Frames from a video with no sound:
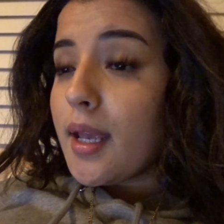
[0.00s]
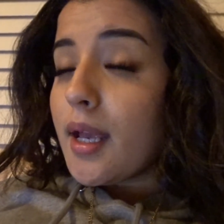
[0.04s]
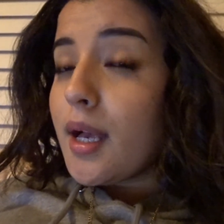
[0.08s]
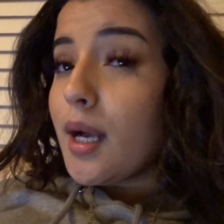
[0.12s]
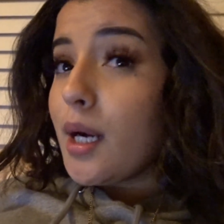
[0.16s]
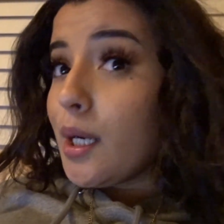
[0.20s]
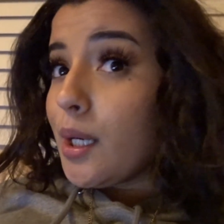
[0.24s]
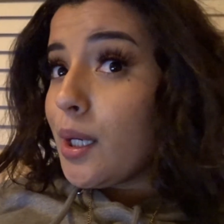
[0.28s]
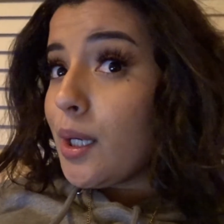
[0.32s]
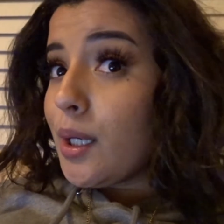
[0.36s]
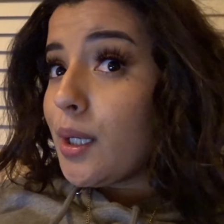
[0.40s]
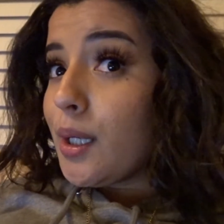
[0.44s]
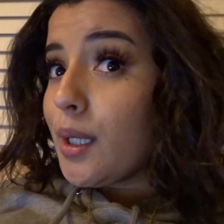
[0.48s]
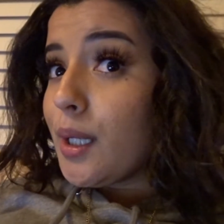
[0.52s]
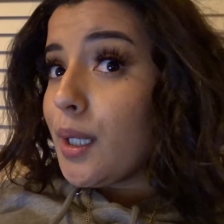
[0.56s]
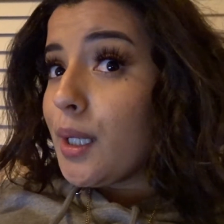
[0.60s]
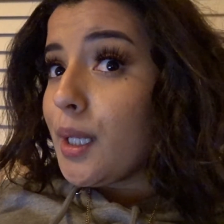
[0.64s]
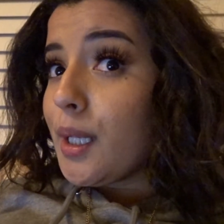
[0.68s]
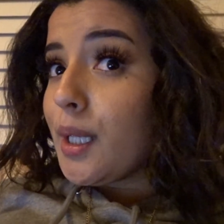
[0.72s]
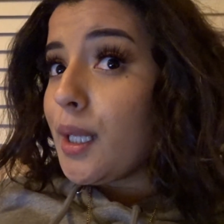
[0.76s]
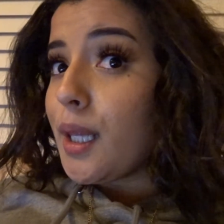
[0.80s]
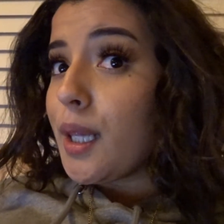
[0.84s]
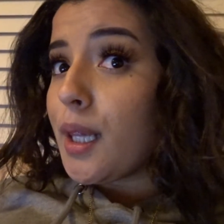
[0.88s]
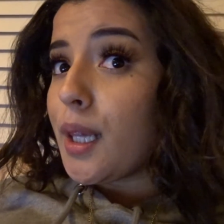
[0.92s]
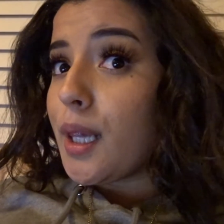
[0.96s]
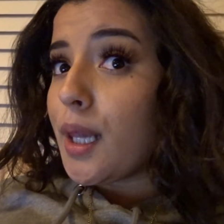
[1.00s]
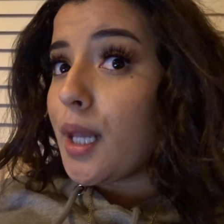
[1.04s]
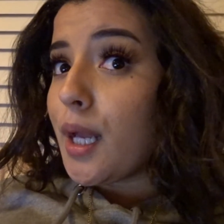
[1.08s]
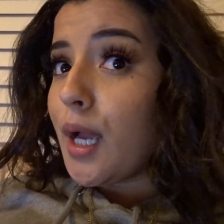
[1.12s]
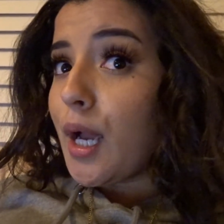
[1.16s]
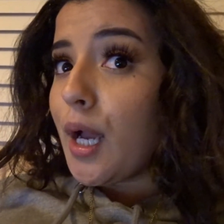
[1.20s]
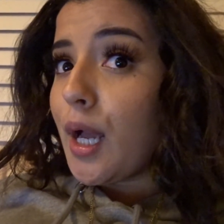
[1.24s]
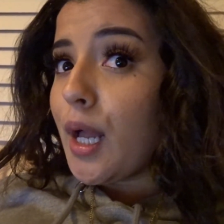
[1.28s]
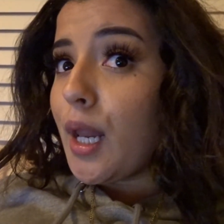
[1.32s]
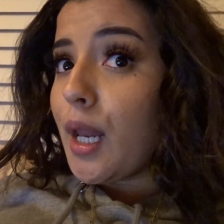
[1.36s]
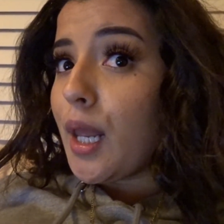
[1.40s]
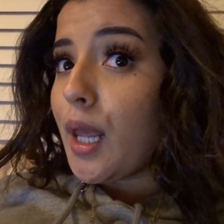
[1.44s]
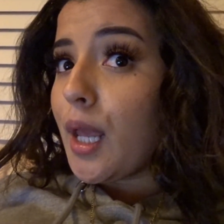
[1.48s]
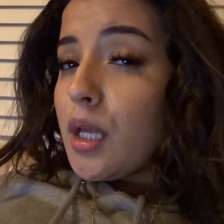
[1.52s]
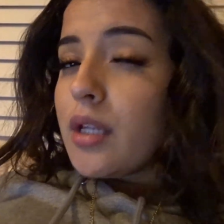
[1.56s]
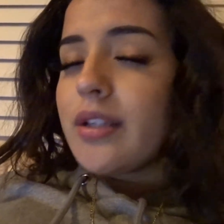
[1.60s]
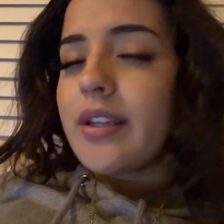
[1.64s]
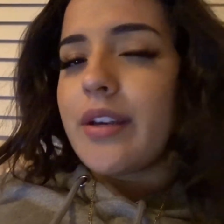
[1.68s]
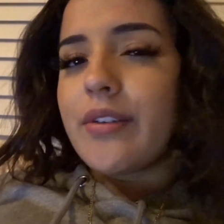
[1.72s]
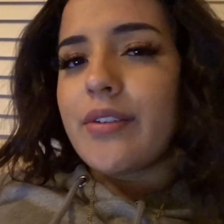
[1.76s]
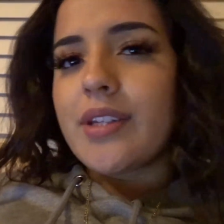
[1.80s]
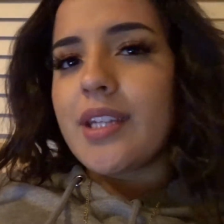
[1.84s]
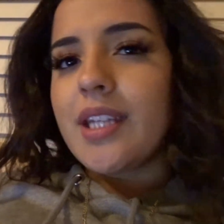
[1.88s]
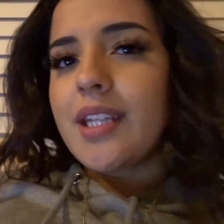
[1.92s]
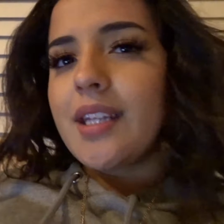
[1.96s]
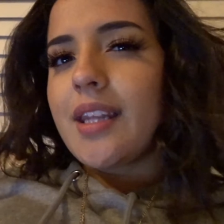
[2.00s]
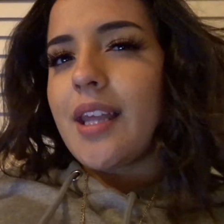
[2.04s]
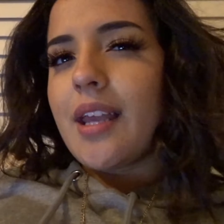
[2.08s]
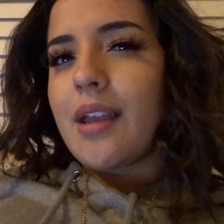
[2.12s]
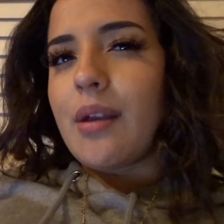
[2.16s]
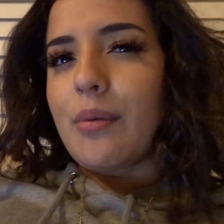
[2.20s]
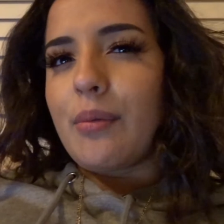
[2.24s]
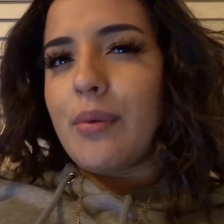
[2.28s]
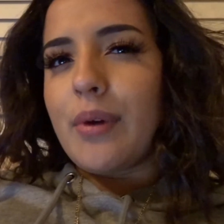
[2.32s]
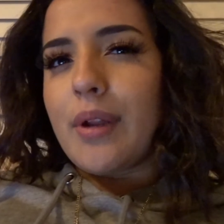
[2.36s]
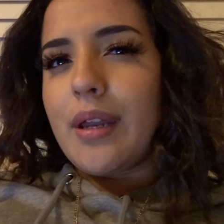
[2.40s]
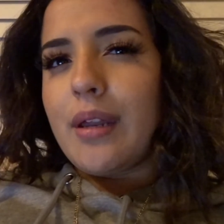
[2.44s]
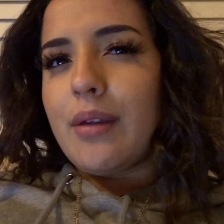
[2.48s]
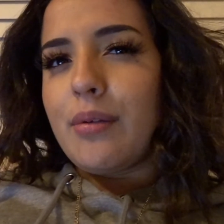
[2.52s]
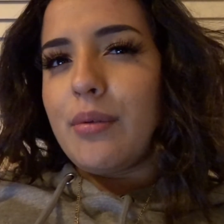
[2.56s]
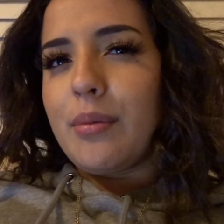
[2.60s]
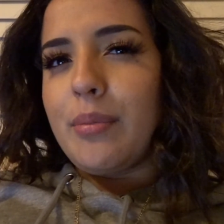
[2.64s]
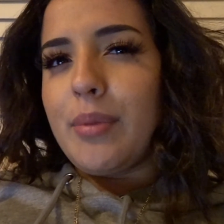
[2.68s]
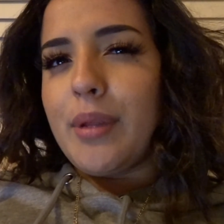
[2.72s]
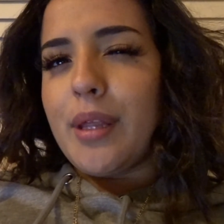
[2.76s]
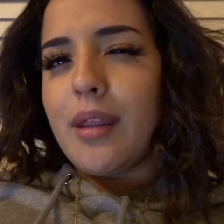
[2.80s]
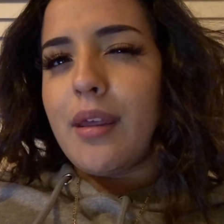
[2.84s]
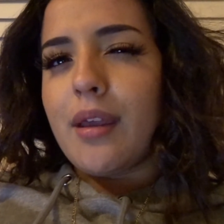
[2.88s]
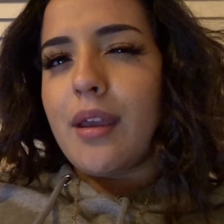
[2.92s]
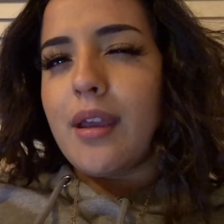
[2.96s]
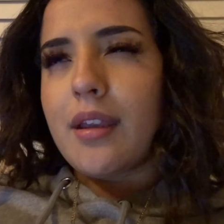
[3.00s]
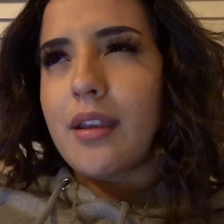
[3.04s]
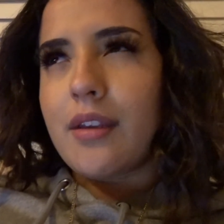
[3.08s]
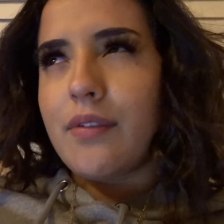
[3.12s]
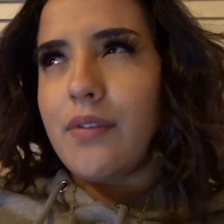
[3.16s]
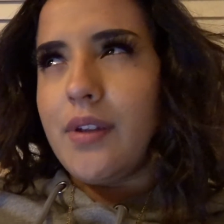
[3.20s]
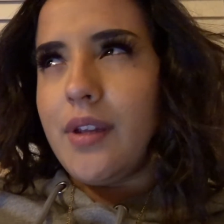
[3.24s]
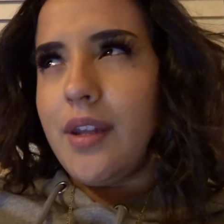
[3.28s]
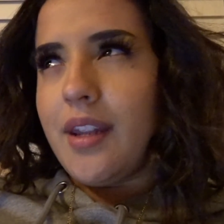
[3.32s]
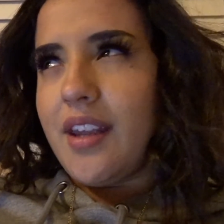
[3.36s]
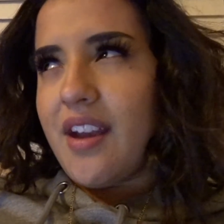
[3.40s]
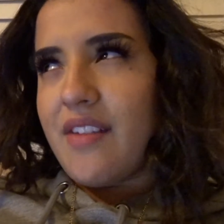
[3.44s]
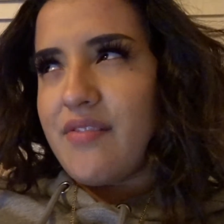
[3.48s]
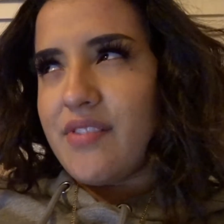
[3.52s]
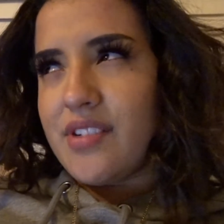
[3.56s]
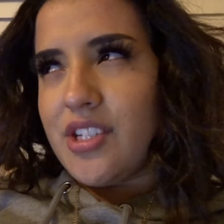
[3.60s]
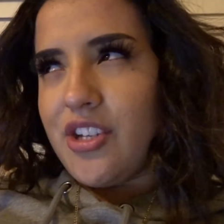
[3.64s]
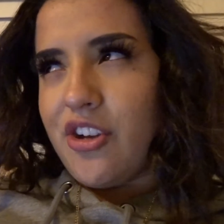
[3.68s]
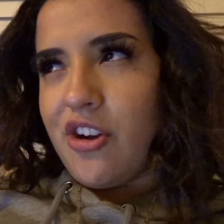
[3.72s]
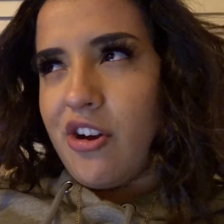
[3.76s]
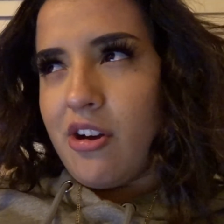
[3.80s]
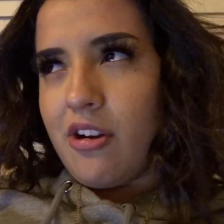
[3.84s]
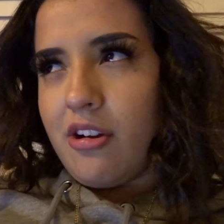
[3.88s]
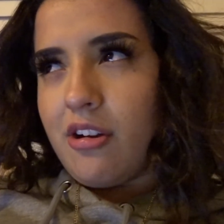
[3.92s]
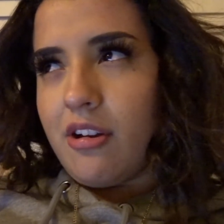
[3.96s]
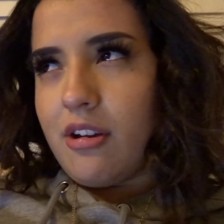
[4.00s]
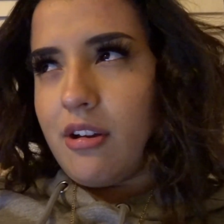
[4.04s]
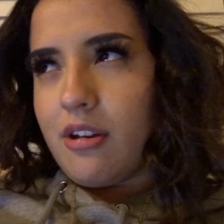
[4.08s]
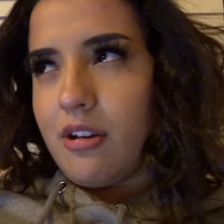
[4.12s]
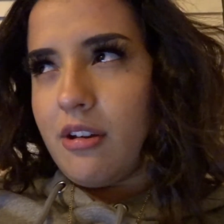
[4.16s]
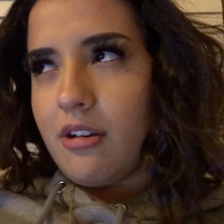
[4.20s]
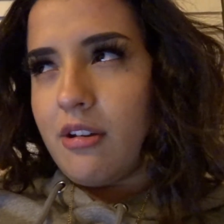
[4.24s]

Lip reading: A whole lot. Do you ever think like what it would be like if you didn't have a tongue?